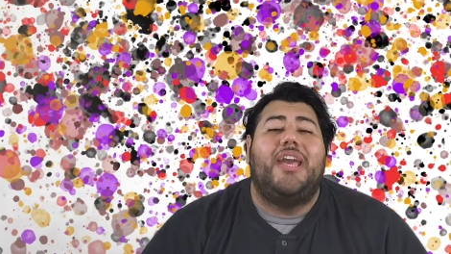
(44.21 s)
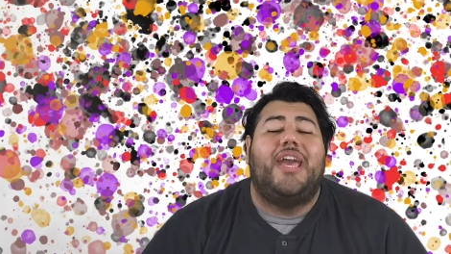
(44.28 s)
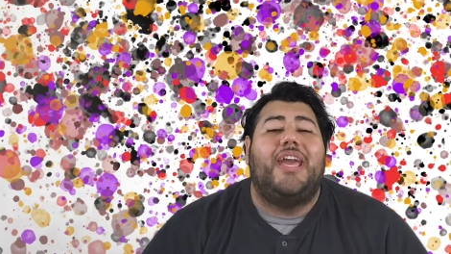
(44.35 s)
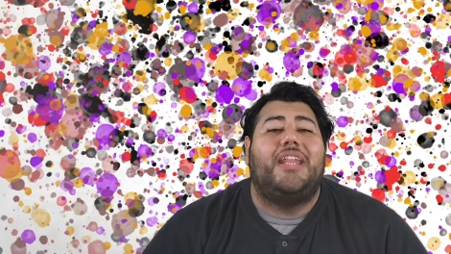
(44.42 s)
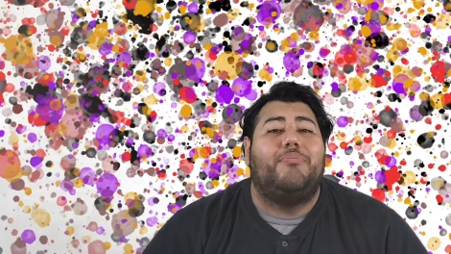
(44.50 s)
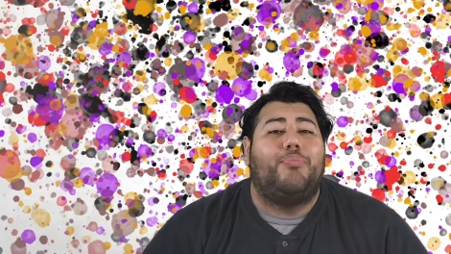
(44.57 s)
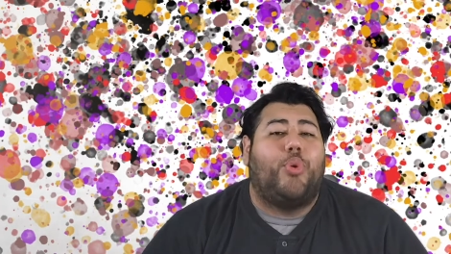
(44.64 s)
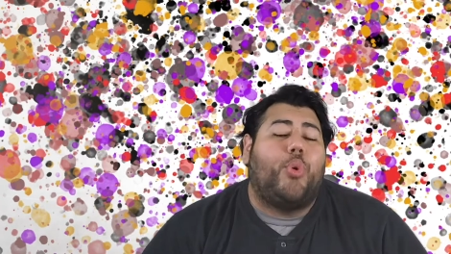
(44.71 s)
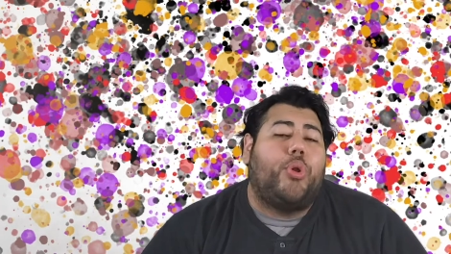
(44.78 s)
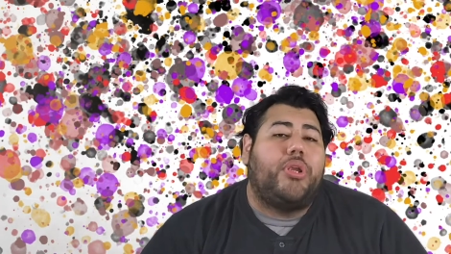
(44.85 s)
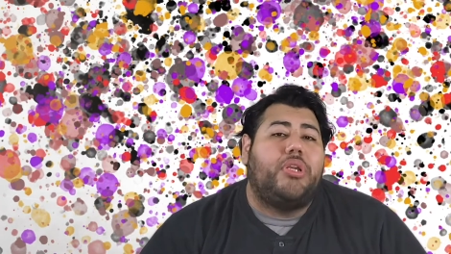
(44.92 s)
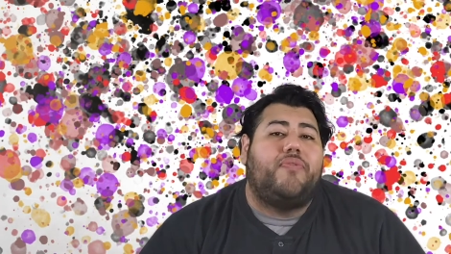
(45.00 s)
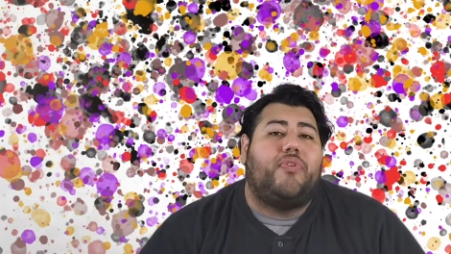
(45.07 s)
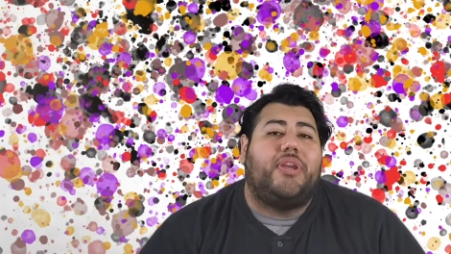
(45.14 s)
and
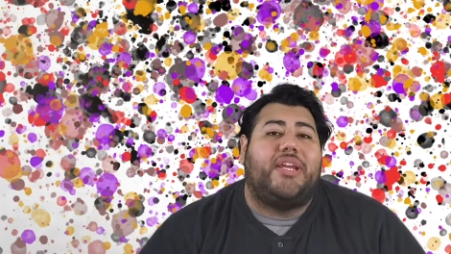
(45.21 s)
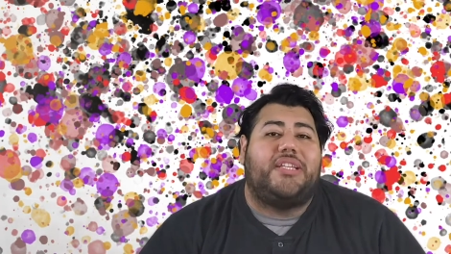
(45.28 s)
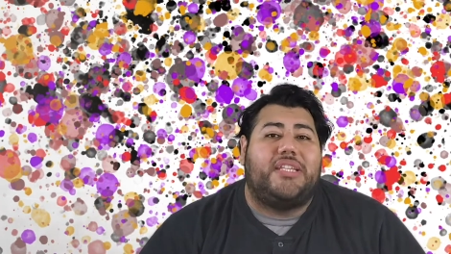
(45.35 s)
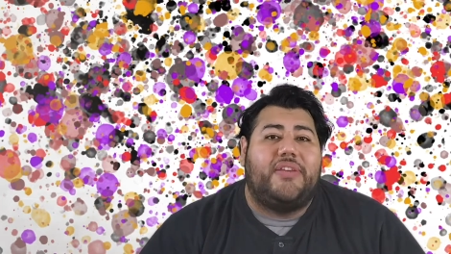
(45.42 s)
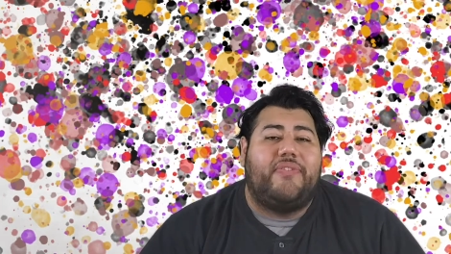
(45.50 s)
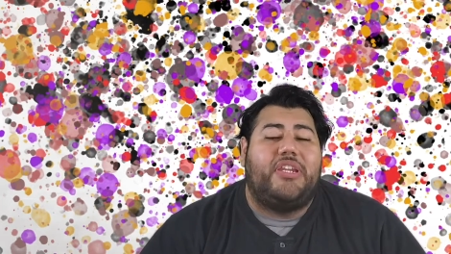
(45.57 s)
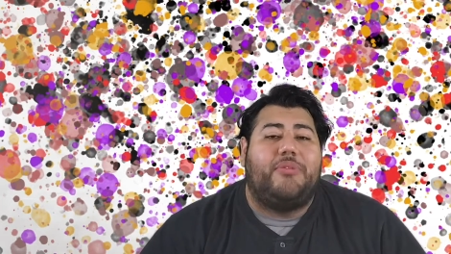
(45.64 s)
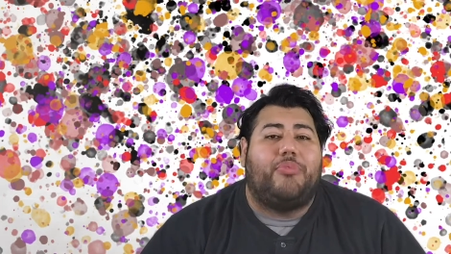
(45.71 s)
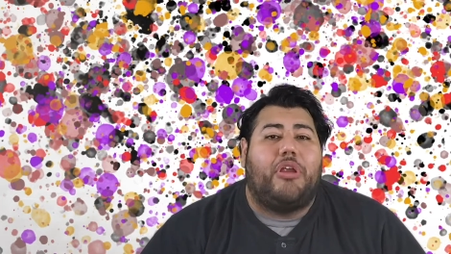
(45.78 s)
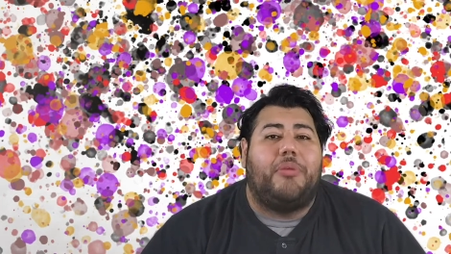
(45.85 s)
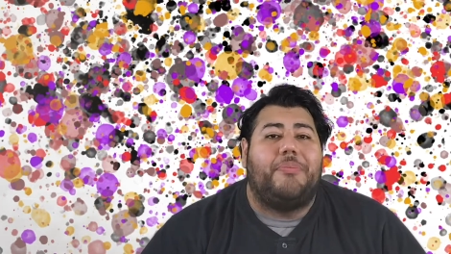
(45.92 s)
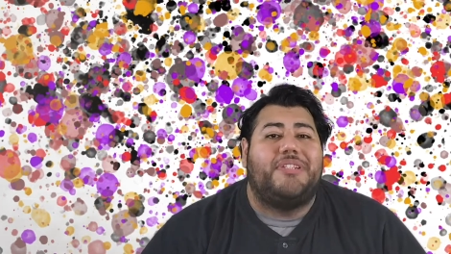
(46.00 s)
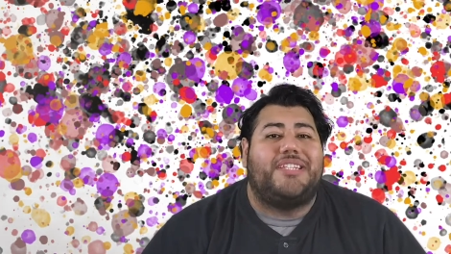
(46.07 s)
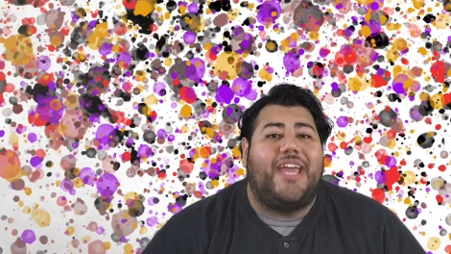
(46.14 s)
important for an activity
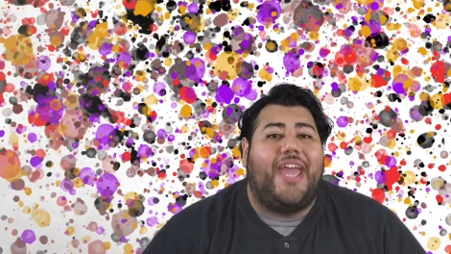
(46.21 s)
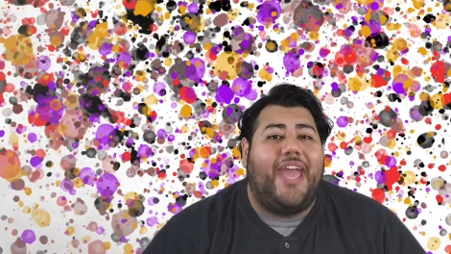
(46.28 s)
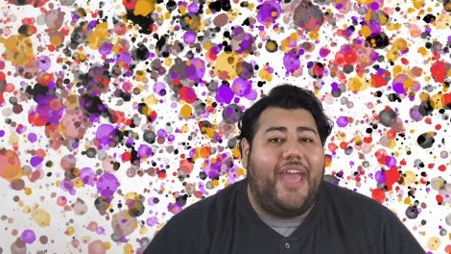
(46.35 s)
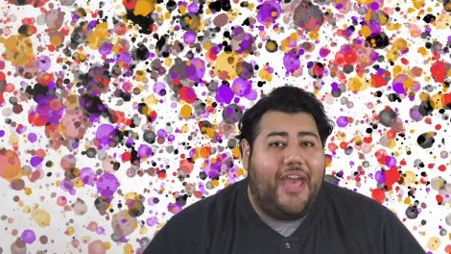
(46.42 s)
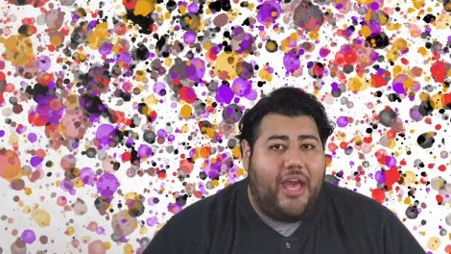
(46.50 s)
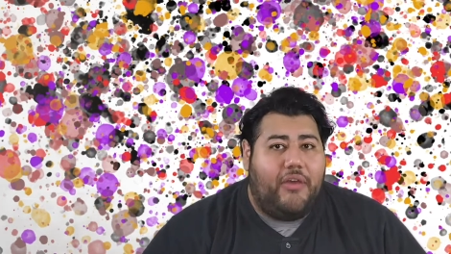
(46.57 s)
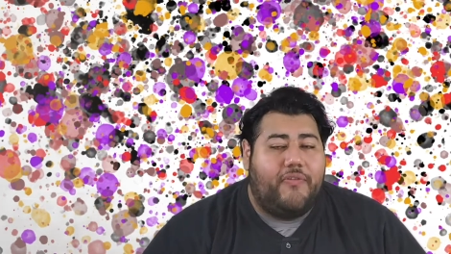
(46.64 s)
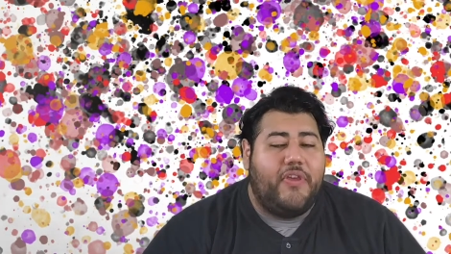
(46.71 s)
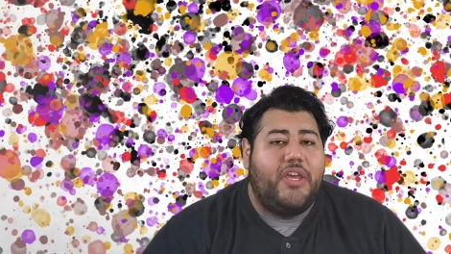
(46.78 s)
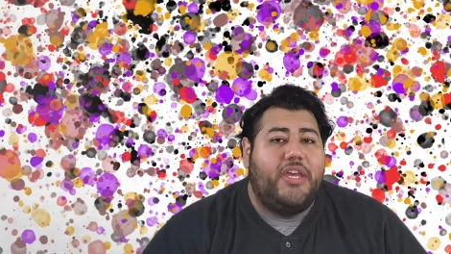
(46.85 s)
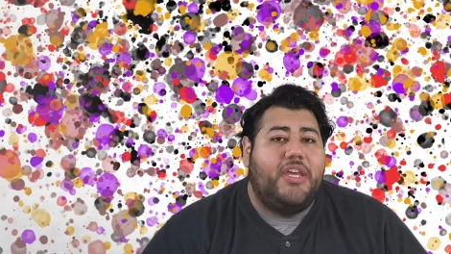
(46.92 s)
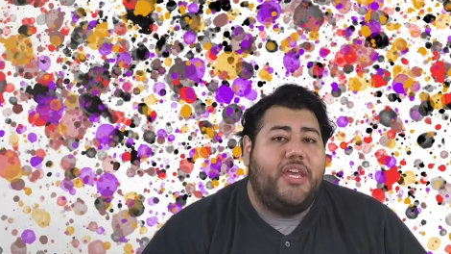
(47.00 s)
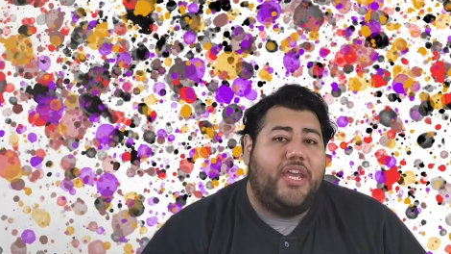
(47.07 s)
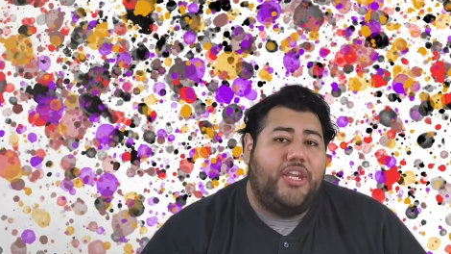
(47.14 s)
department to have
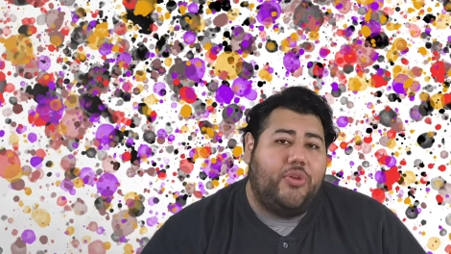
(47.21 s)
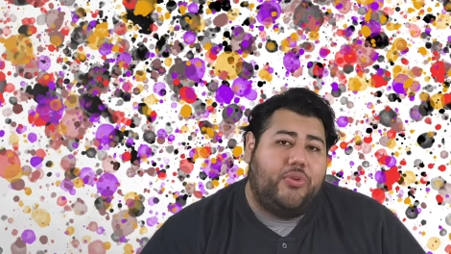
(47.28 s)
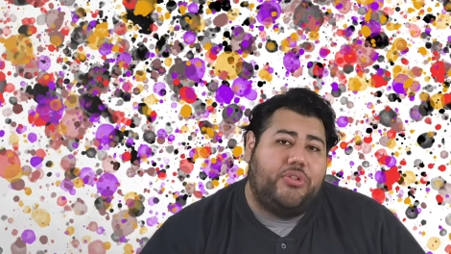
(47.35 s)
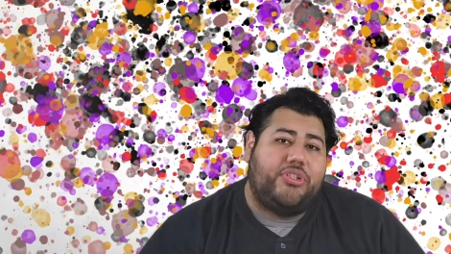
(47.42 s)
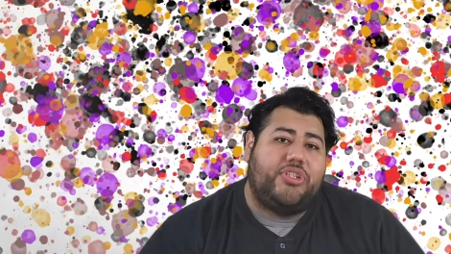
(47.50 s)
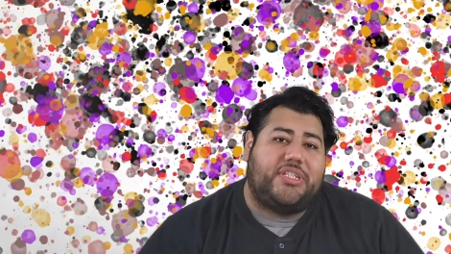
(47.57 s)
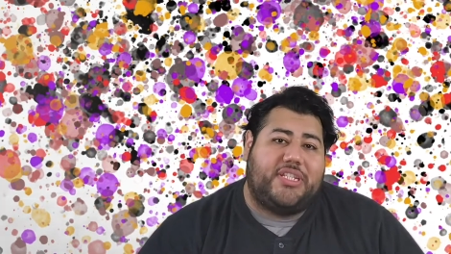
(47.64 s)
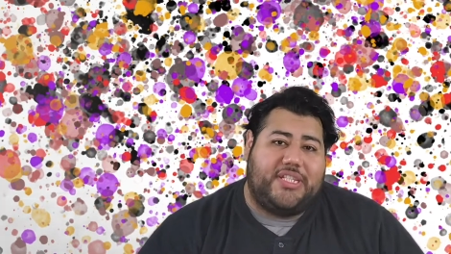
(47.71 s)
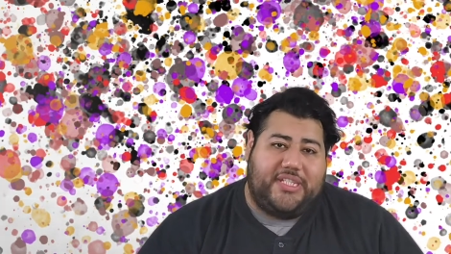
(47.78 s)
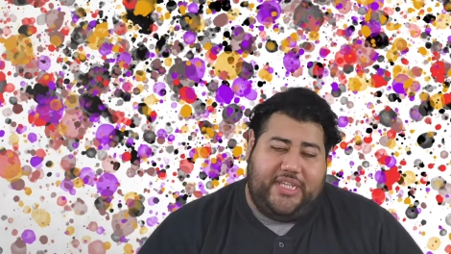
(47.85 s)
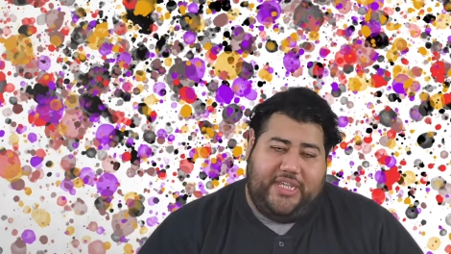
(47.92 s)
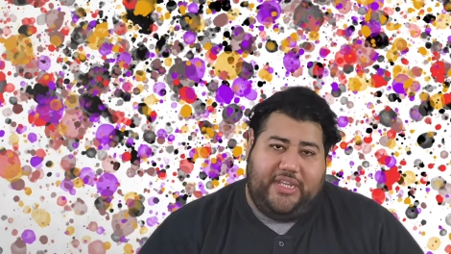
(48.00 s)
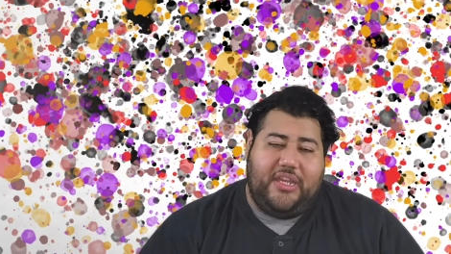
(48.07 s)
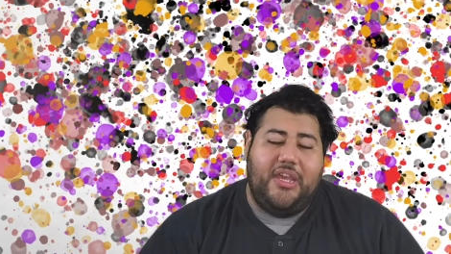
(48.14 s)
in order to
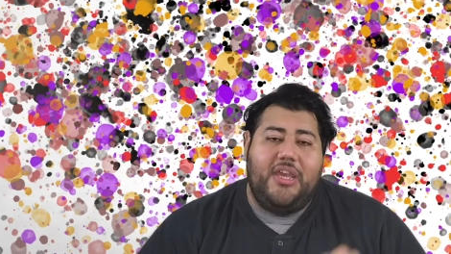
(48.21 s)
succeed.